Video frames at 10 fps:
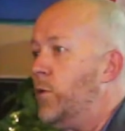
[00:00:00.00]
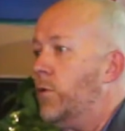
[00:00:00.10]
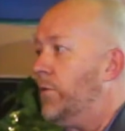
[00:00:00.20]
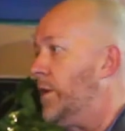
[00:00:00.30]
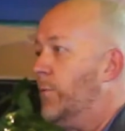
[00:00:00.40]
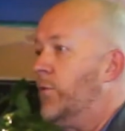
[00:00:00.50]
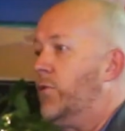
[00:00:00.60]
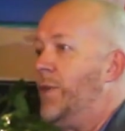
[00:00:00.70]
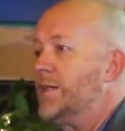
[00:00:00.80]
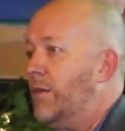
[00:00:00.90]
you're a victim of
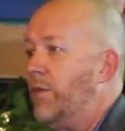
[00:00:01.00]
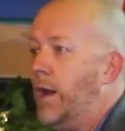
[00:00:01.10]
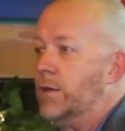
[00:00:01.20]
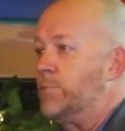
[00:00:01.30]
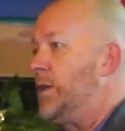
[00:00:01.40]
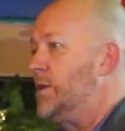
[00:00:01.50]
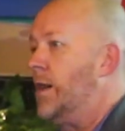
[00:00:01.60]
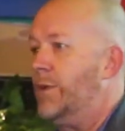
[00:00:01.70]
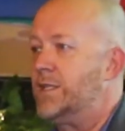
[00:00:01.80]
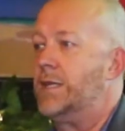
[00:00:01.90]
domestic violence, please
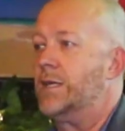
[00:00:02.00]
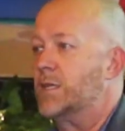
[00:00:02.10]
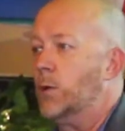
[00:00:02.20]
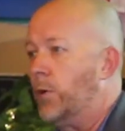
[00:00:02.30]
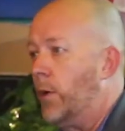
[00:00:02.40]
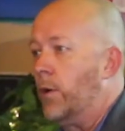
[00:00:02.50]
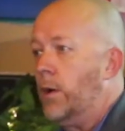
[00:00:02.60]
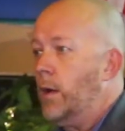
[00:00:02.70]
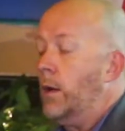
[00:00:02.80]
come and see this lawyer.